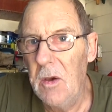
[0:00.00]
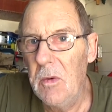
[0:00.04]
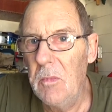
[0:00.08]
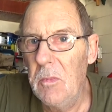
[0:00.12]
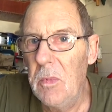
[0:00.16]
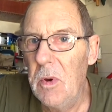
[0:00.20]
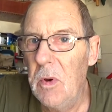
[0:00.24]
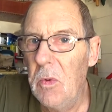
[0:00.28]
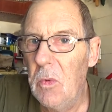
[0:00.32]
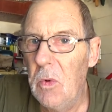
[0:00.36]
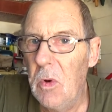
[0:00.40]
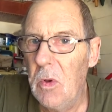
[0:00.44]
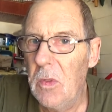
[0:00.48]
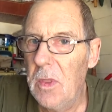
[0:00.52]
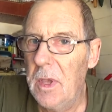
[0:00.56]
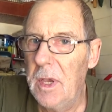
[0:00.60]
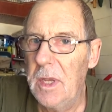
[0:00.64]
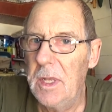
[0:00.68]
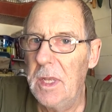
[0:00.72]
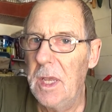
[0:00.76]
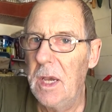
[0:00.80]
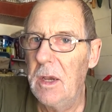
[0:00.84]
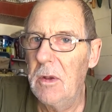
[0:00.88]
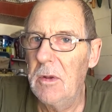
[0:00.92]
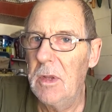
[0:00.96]
but what they
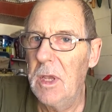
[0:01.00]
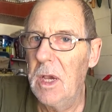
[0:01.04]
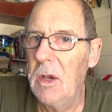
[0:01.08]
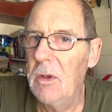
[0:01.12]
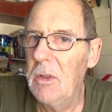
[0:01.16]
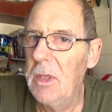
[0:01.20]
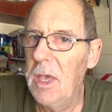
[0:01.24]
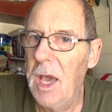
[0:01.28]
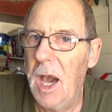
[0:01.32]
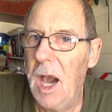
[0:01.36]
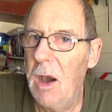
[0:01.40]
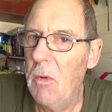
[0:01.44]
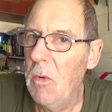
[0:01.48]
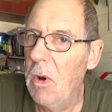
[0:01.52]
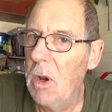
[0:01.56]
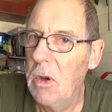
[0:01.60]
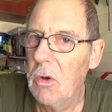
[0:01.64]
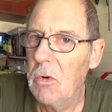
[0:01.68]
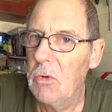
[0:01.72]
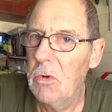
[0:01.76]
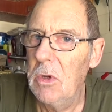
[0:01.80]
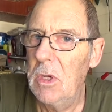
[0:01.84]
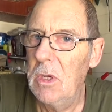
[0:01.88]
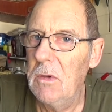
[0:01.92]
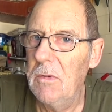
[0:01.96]
don't know, the art won't
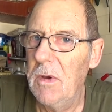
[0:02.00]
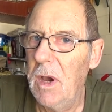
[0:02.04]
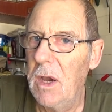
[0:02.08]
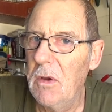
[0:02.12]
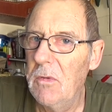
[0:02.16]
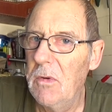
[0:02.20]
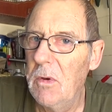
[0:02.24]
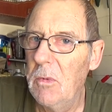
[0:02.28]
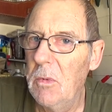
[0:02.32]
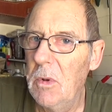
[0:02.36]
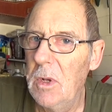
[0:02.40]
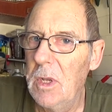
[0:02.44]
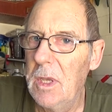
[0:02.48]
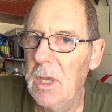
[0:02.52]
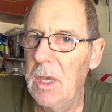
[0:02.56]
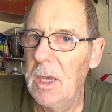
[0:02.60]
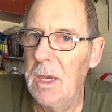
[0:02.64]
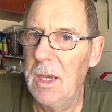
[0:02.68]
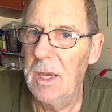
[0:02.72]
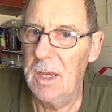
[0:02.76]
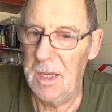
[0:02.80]
grieve over, will it?